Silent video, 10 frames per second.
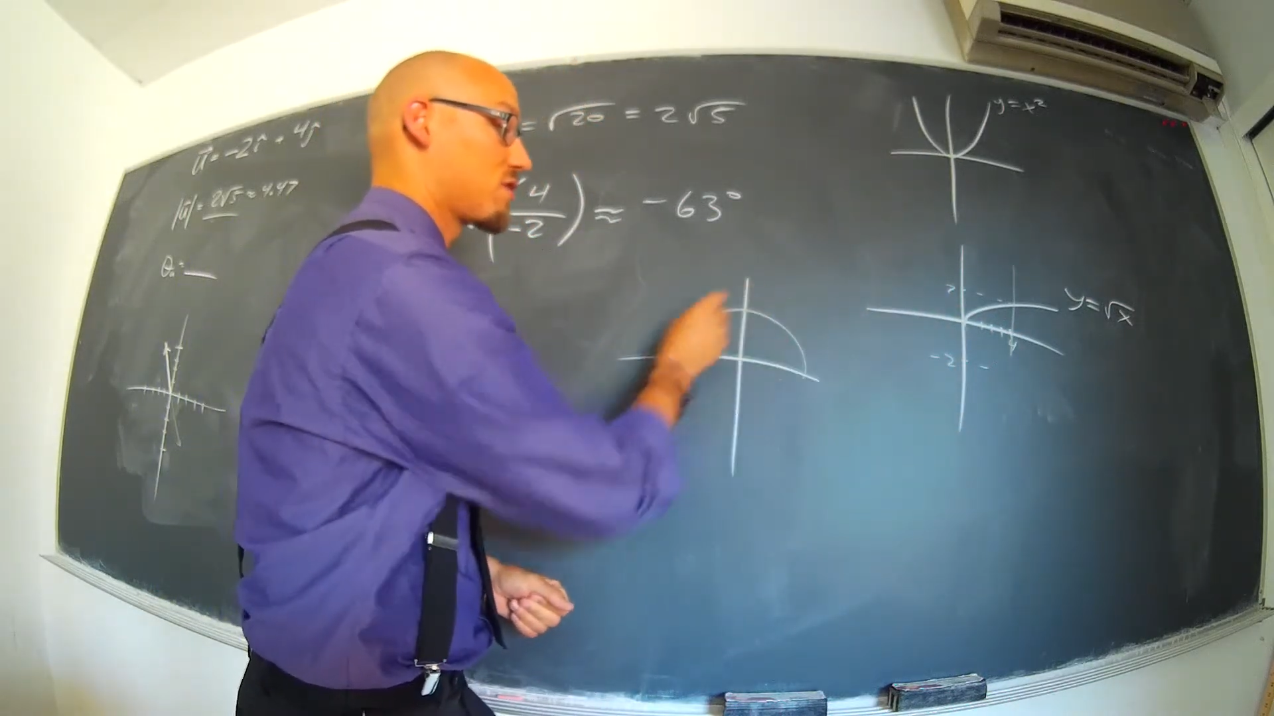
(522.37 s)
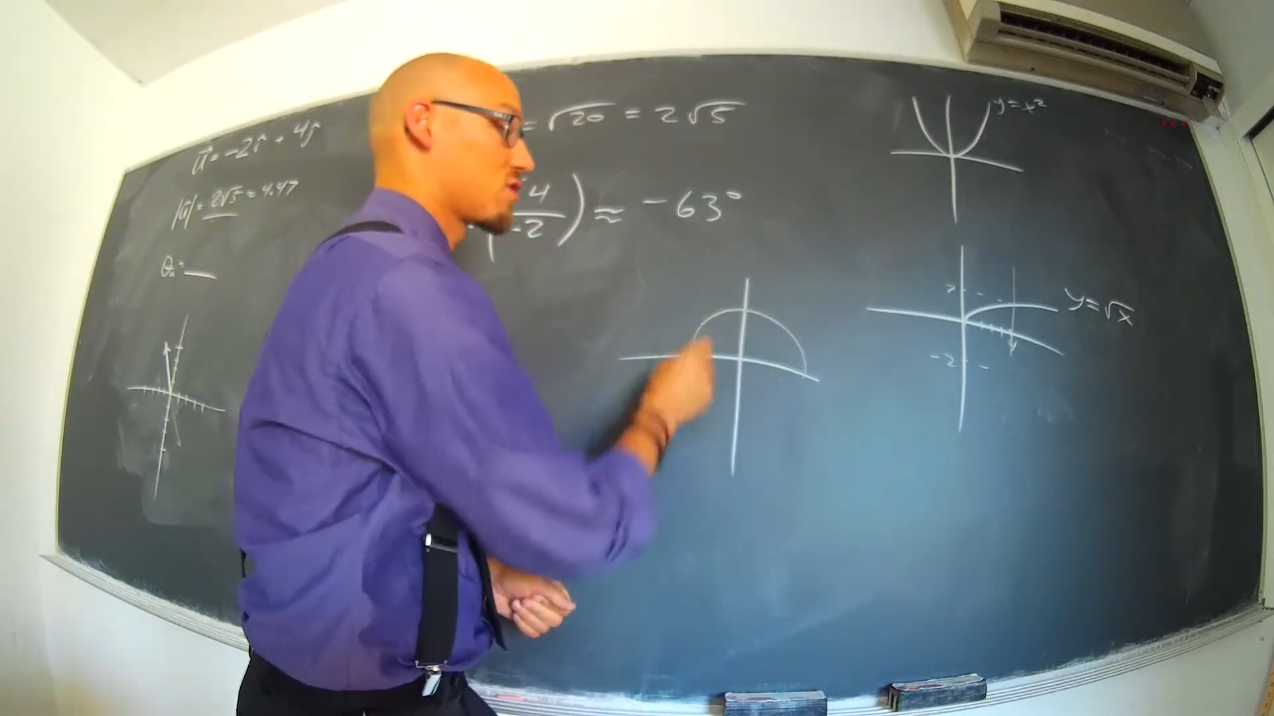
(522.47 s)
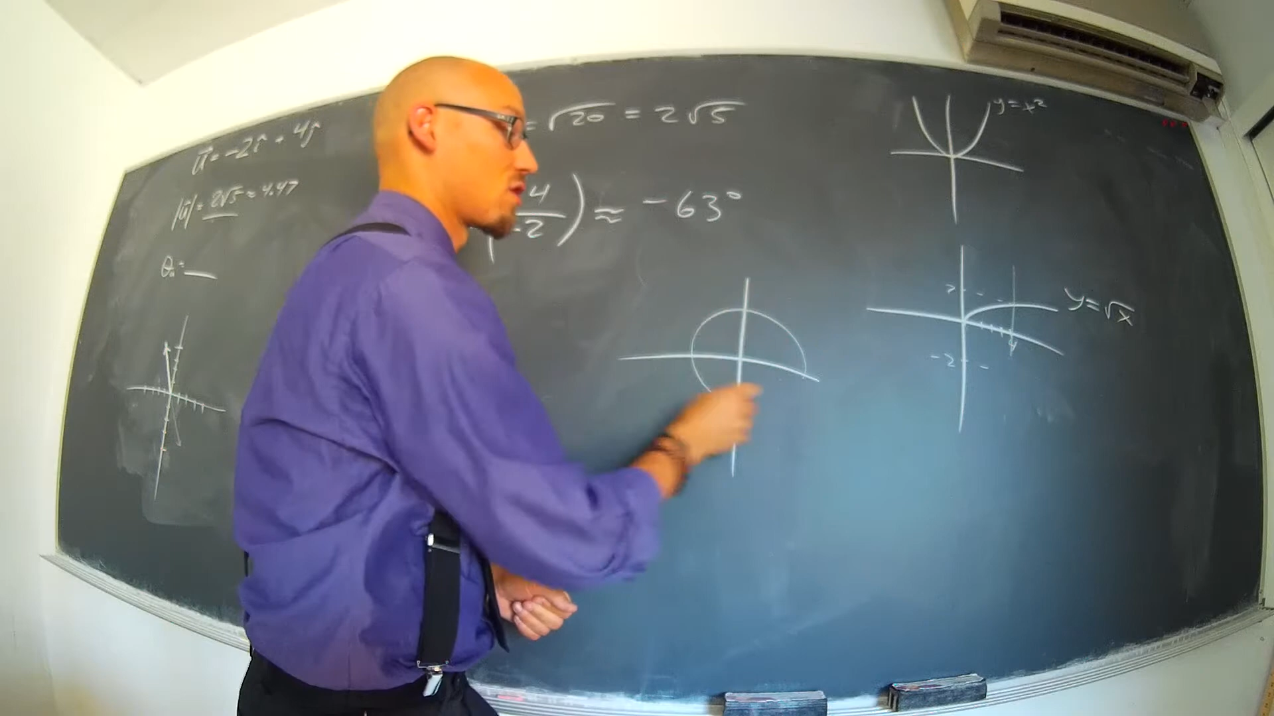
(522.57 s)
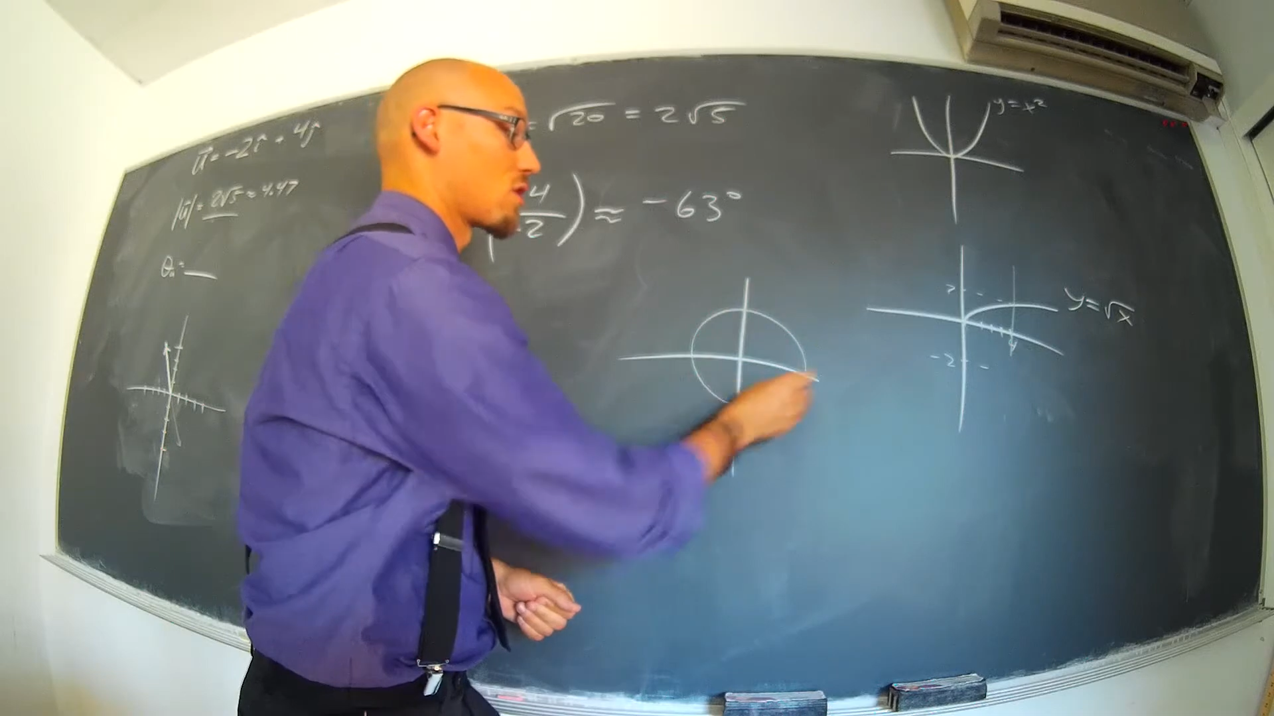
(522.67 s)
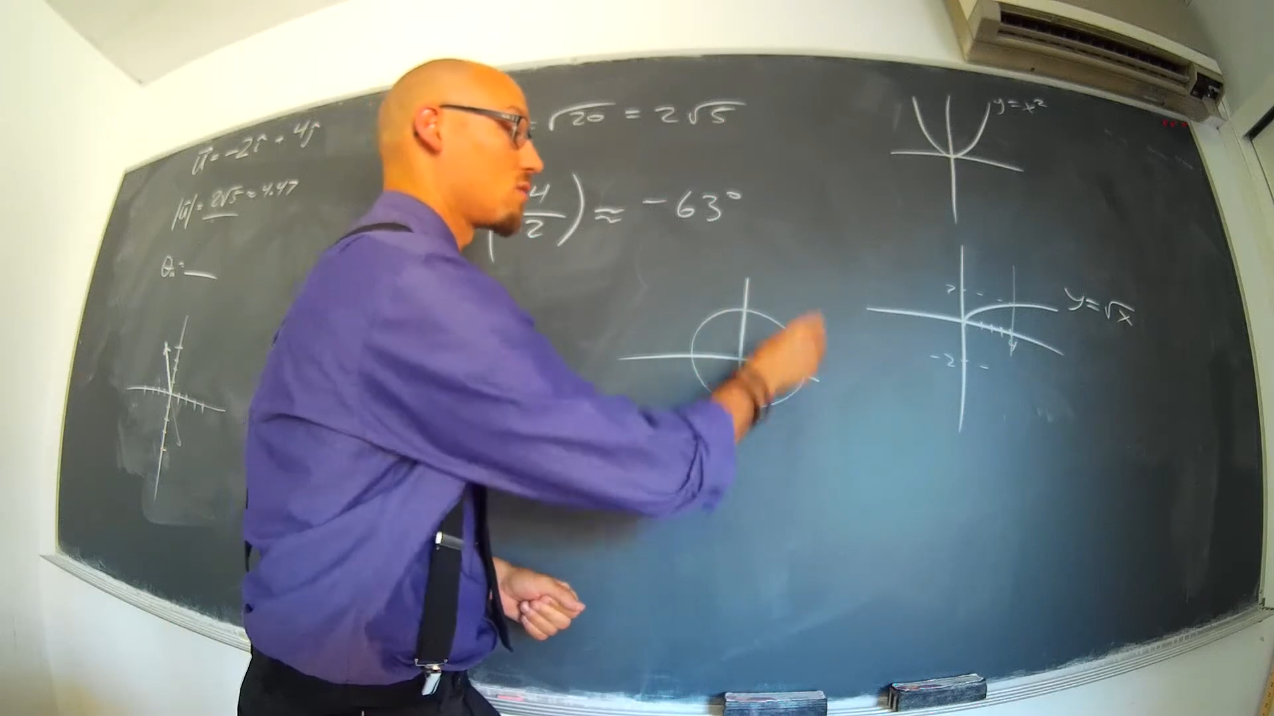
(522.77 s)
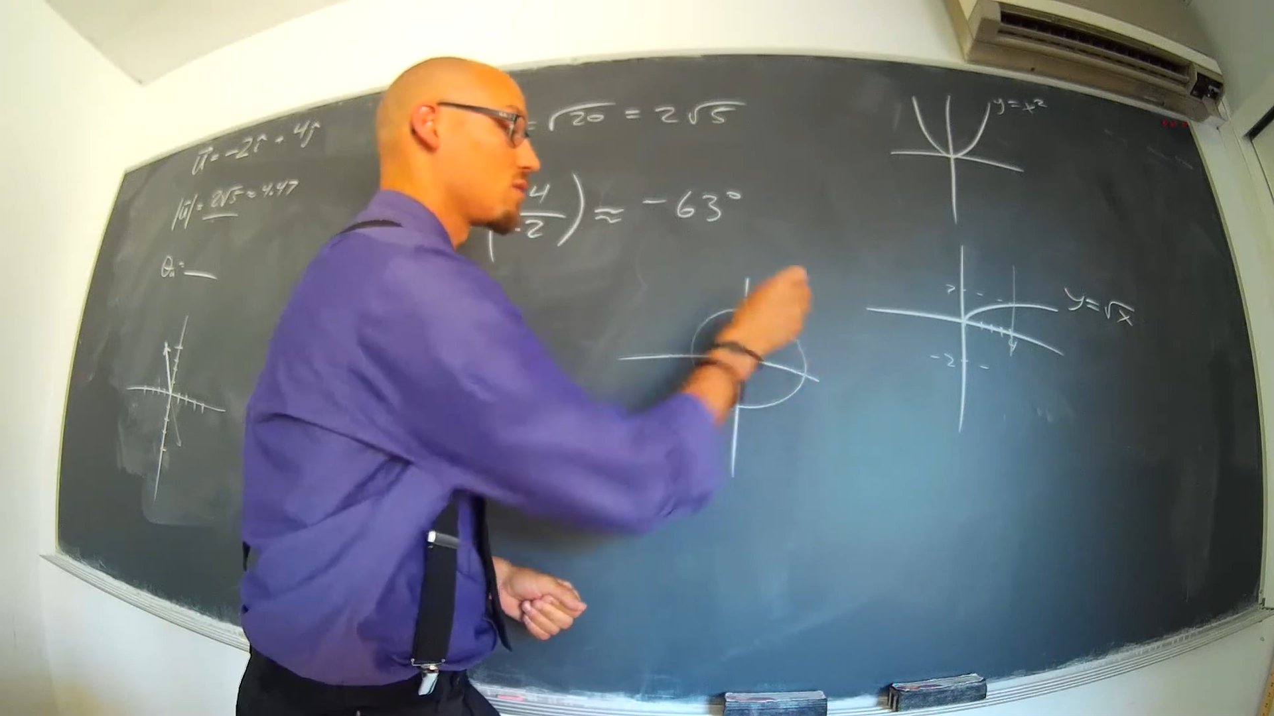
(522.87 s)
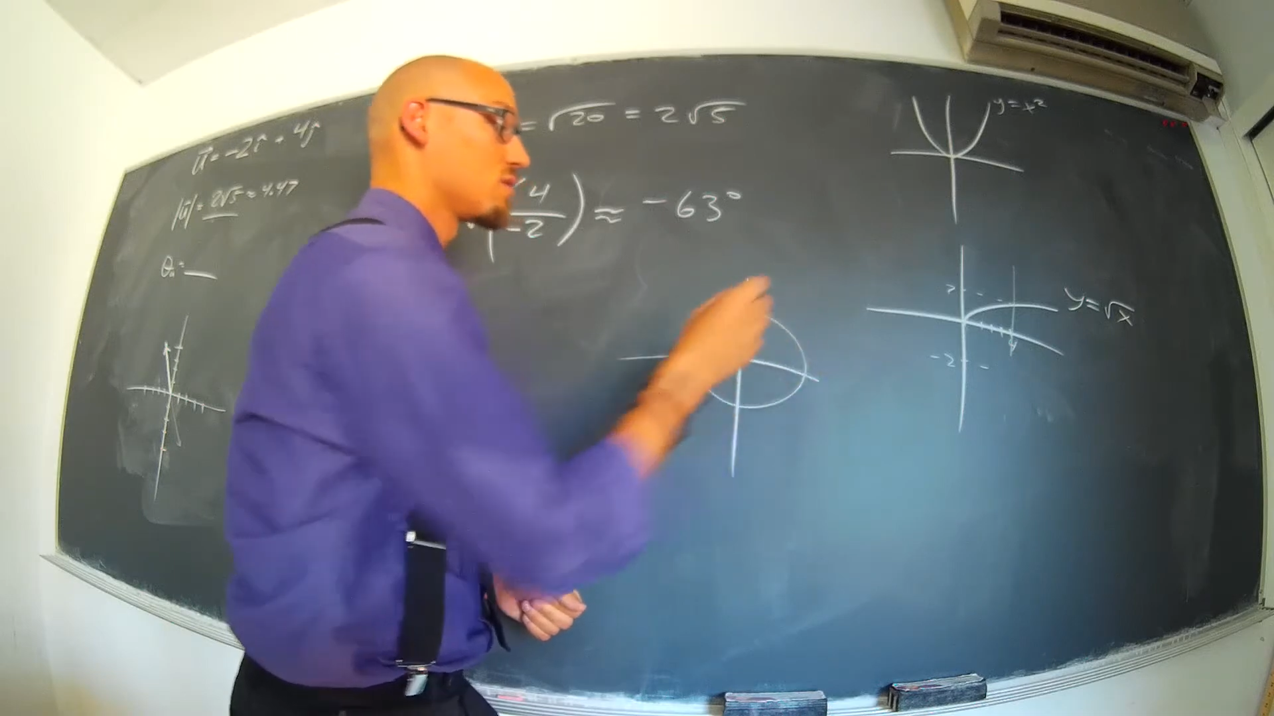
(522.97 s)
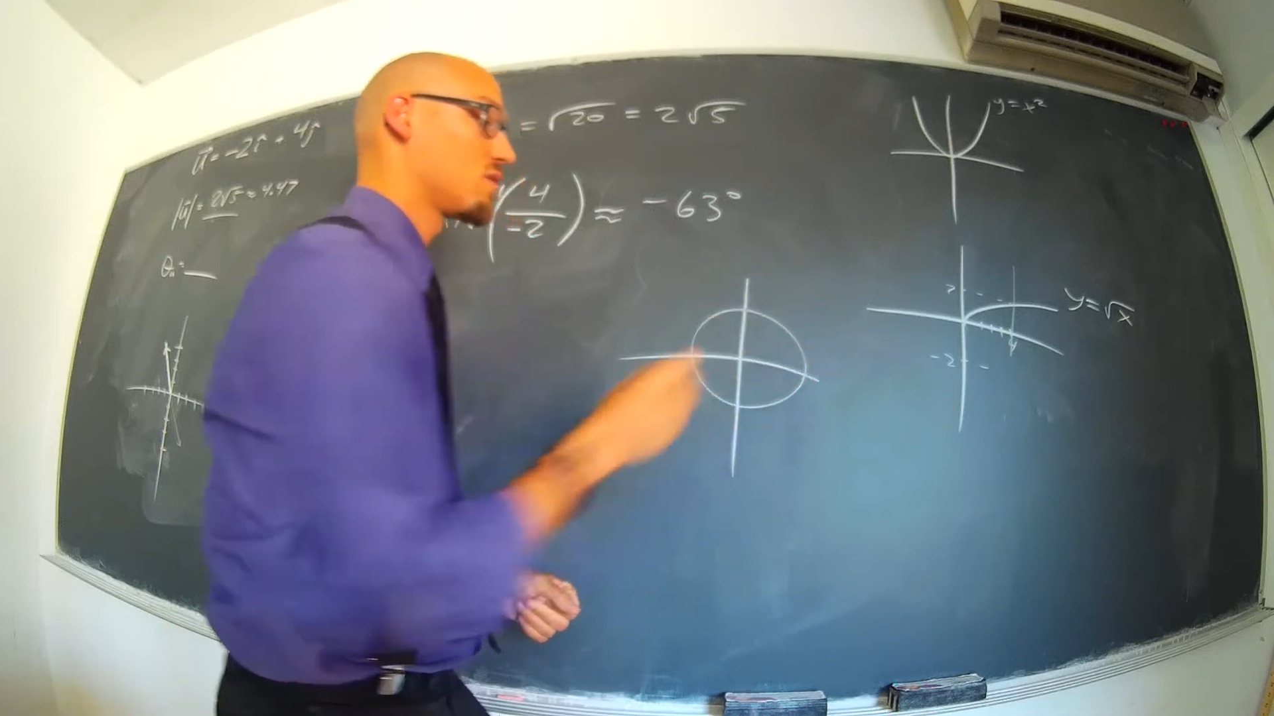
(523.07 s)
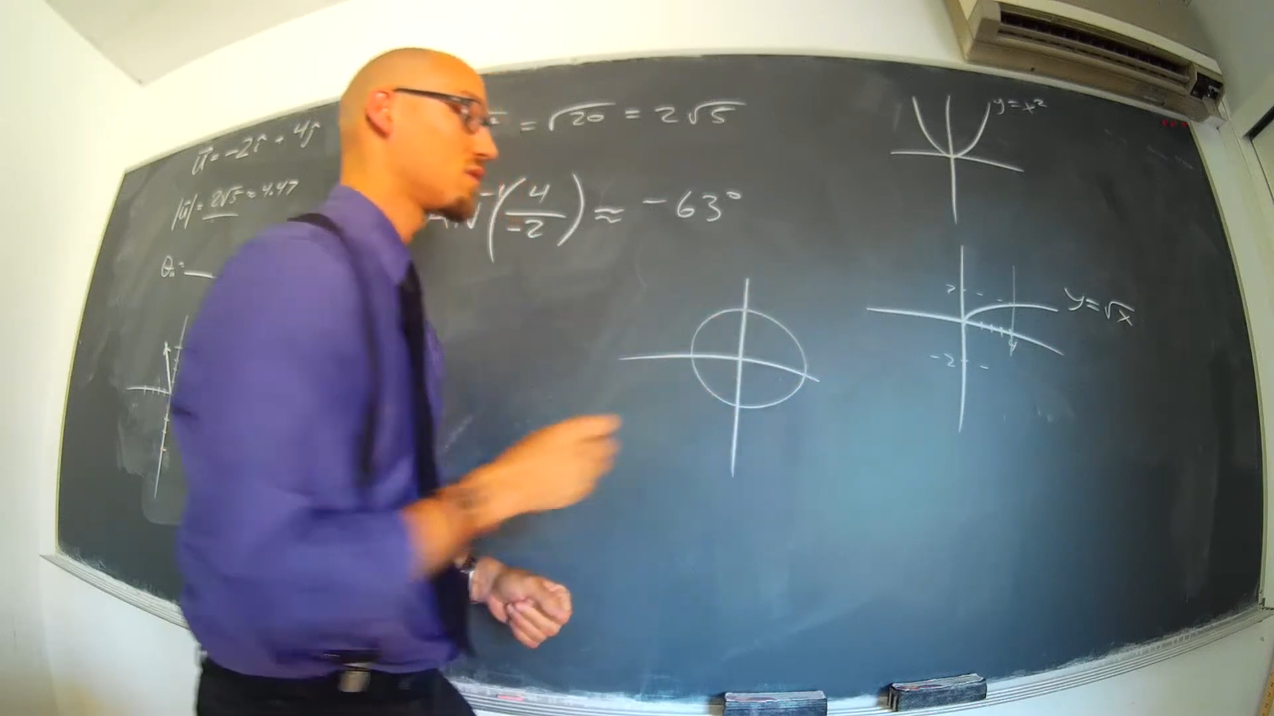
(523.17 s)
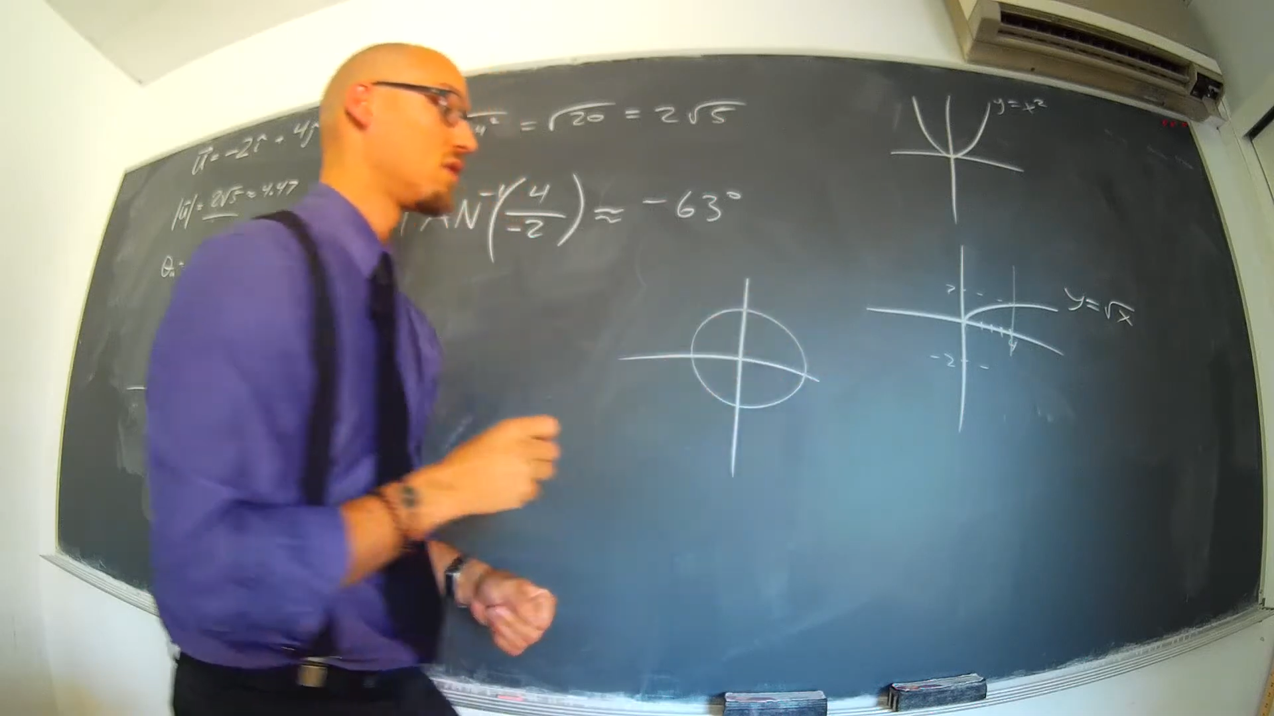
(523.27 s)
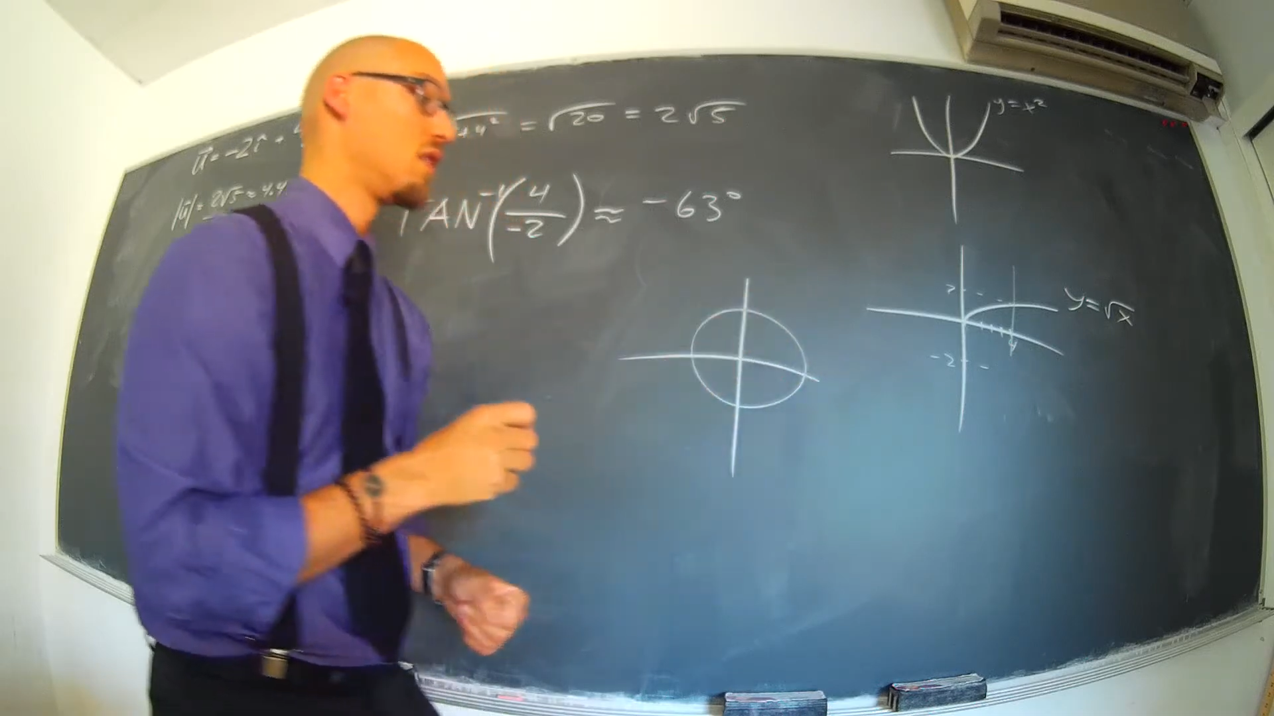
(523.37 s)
circles,